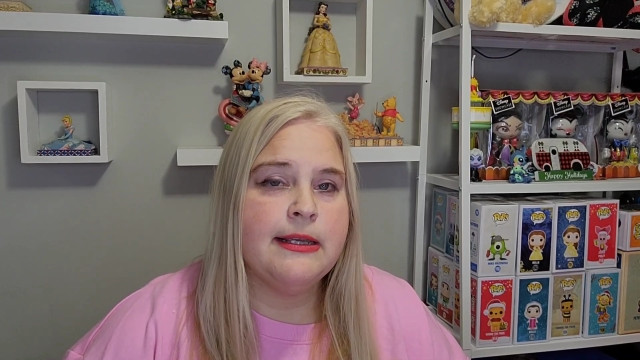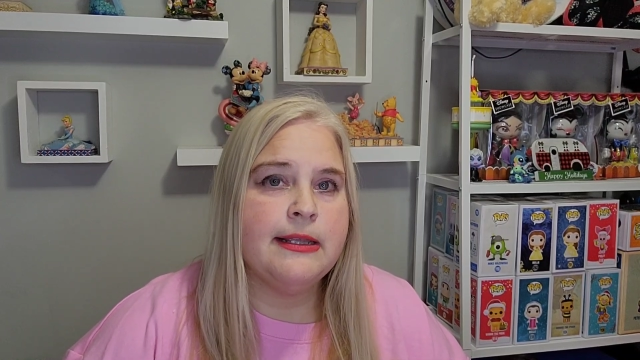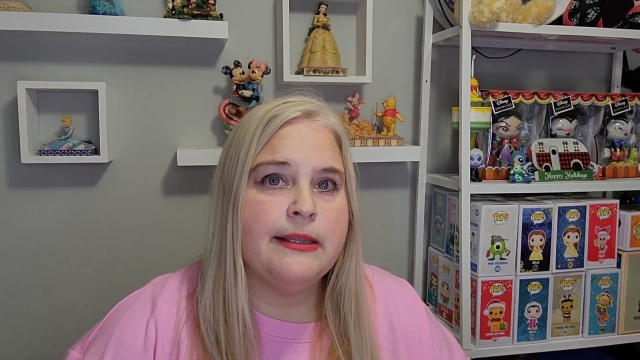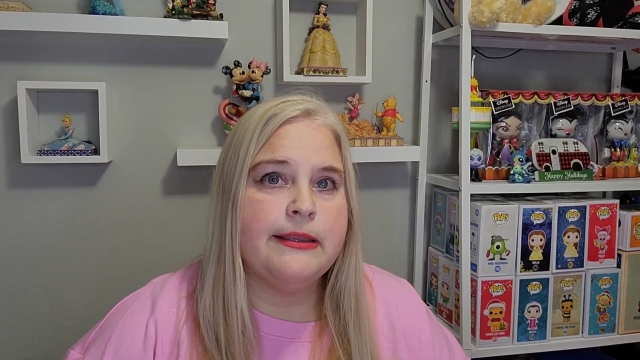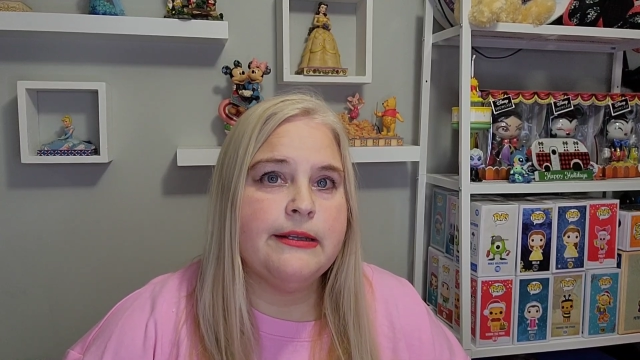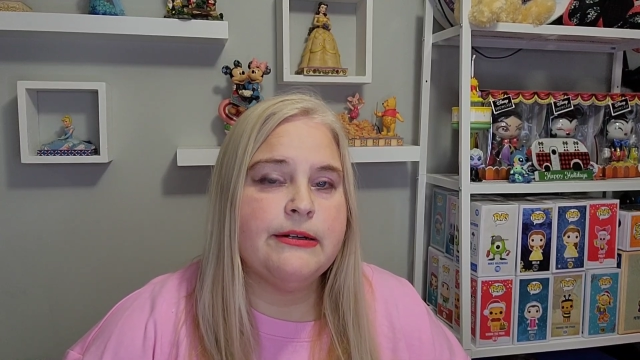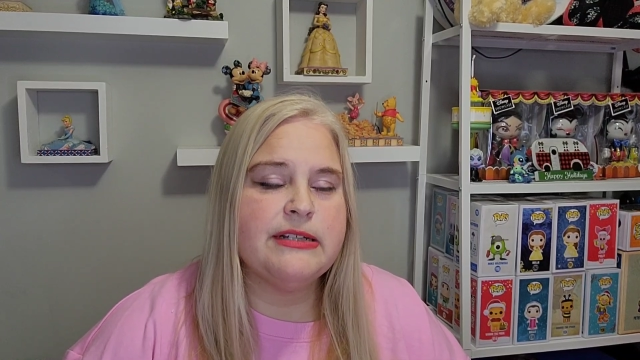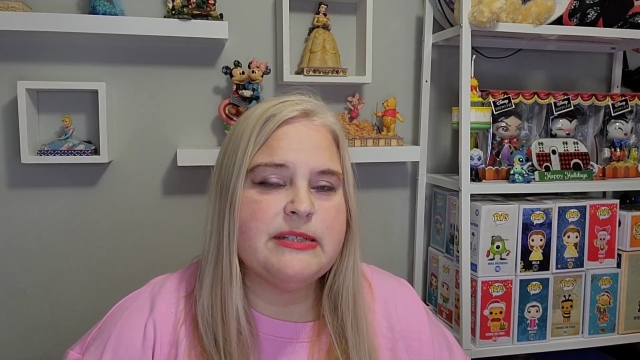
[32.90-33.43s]

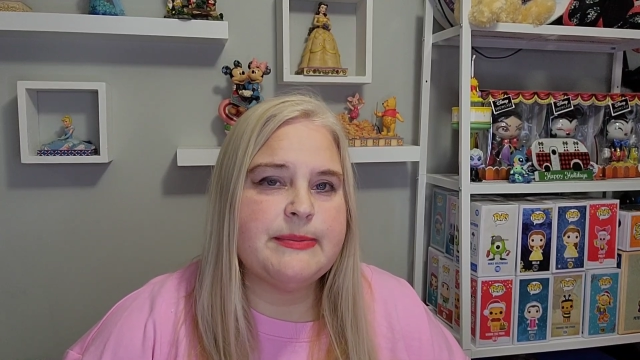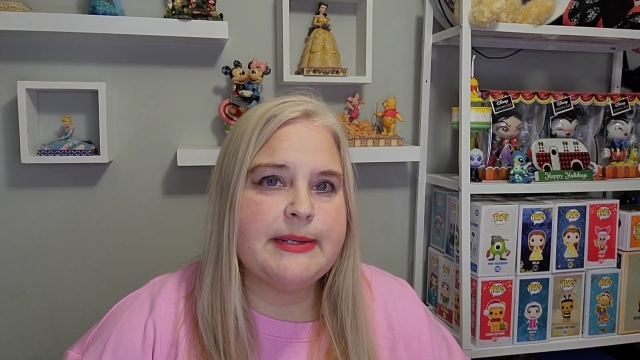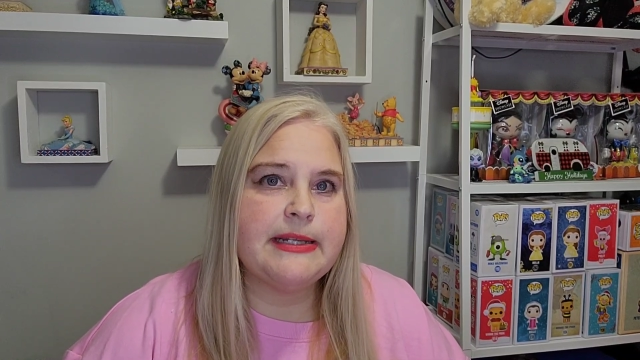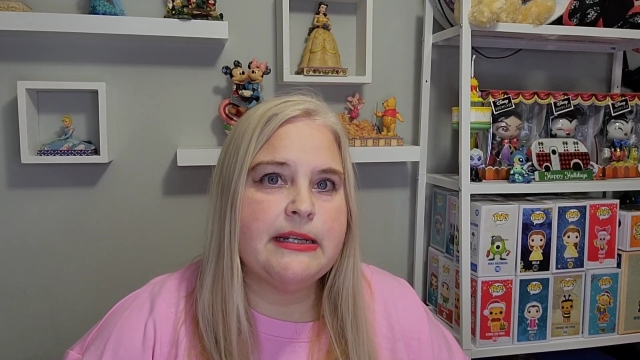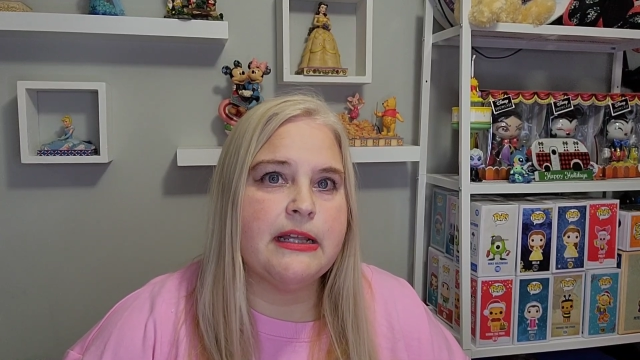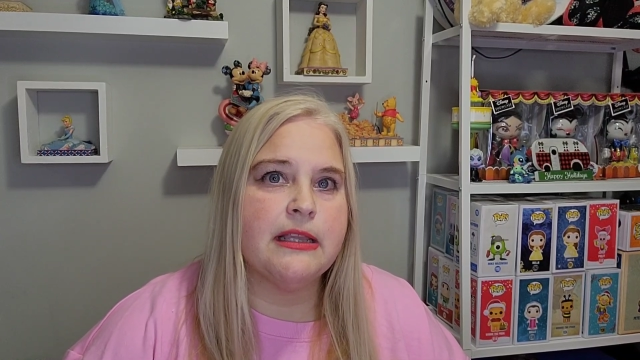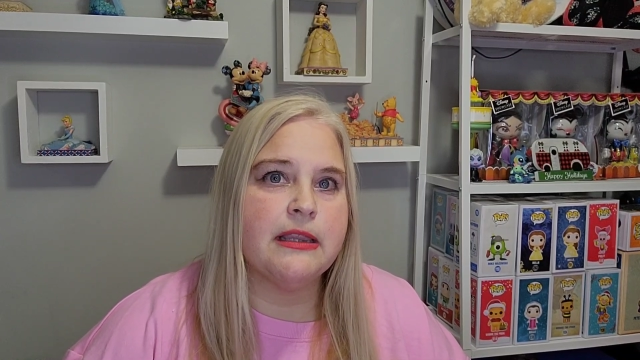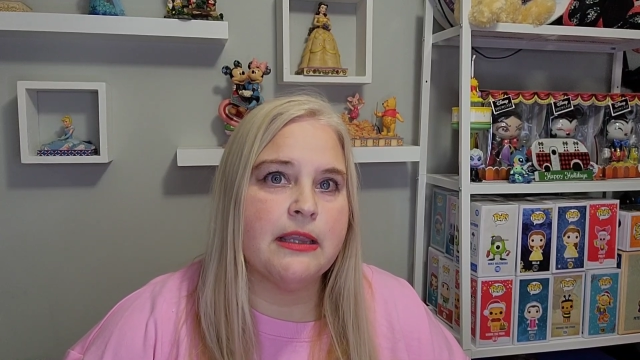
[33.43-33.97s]
There has
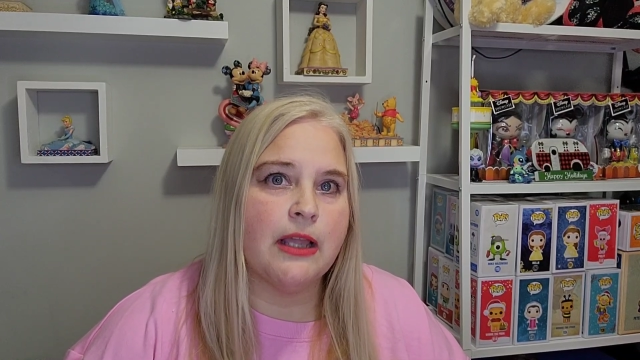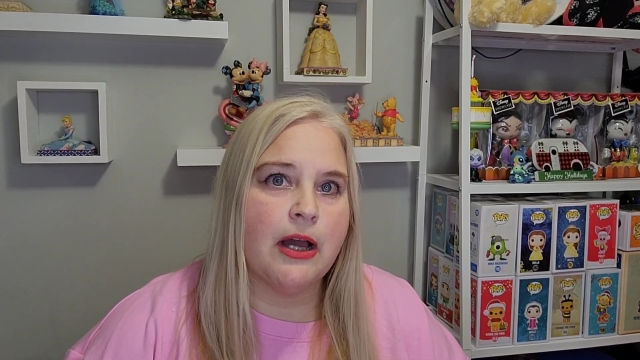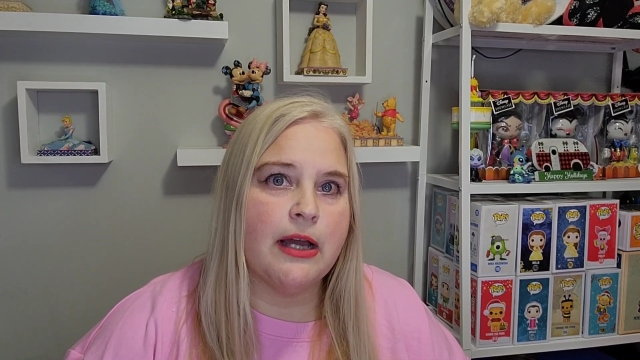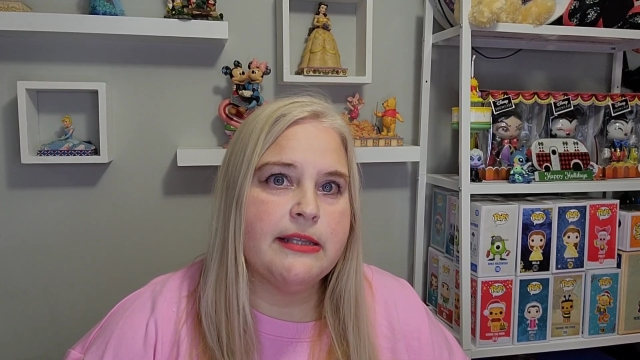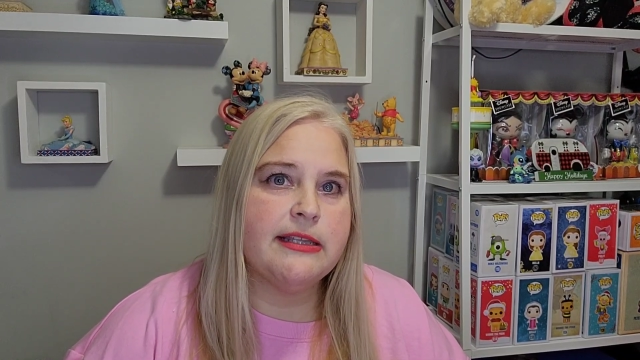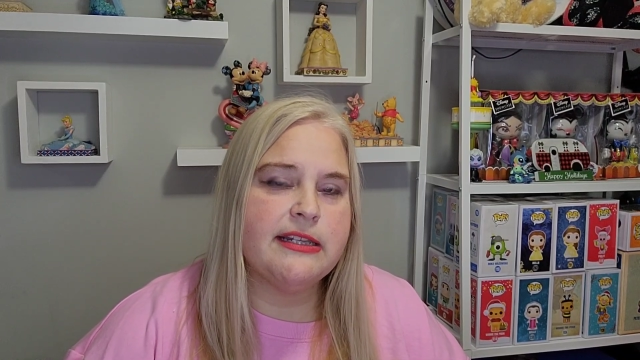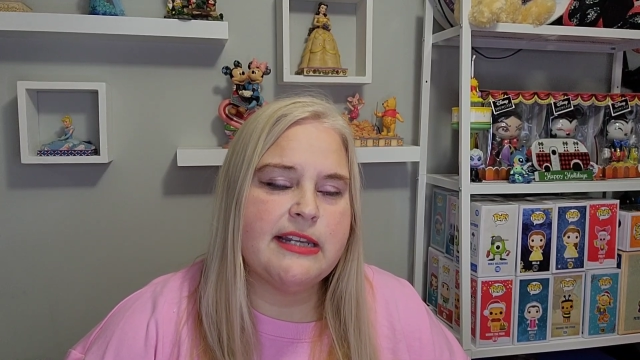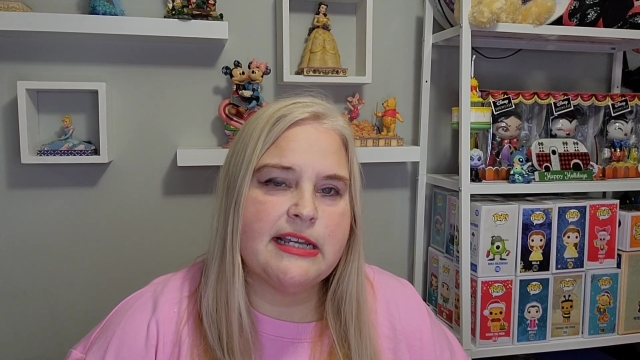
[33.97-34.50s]
been a
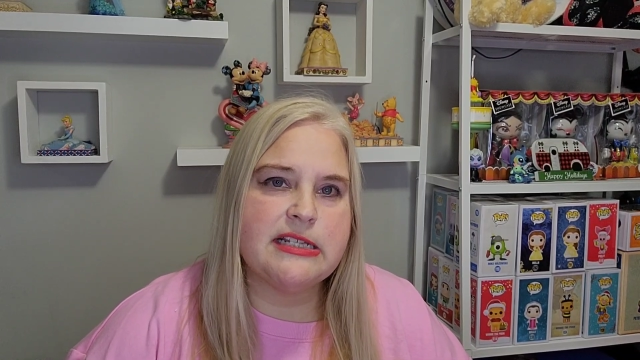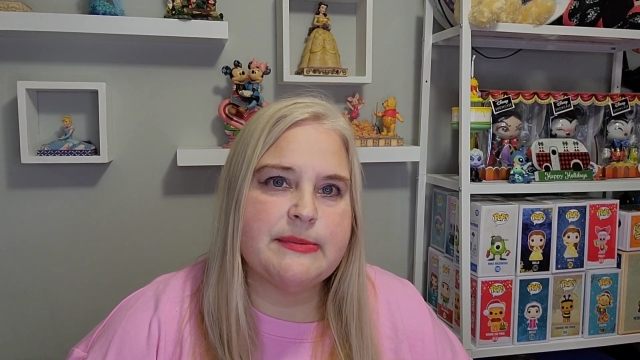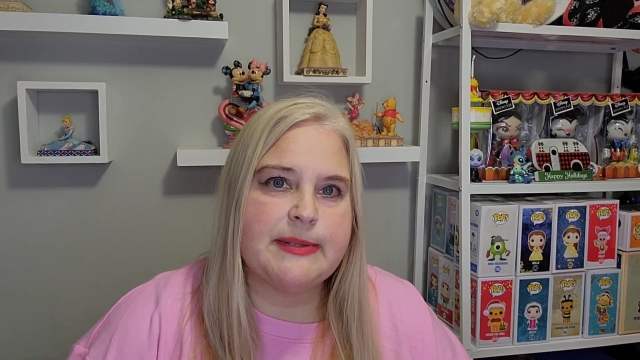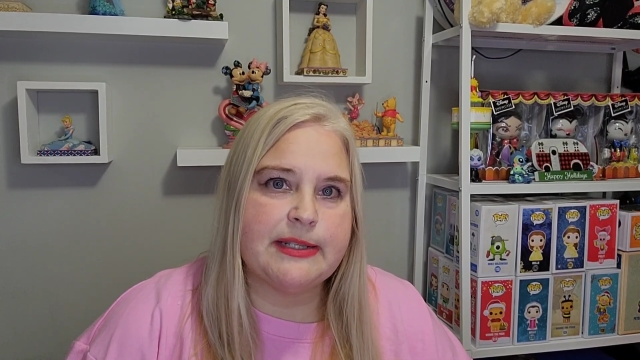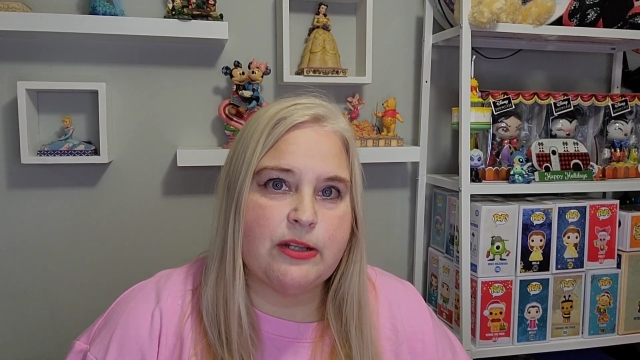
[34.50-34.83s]
lot that has been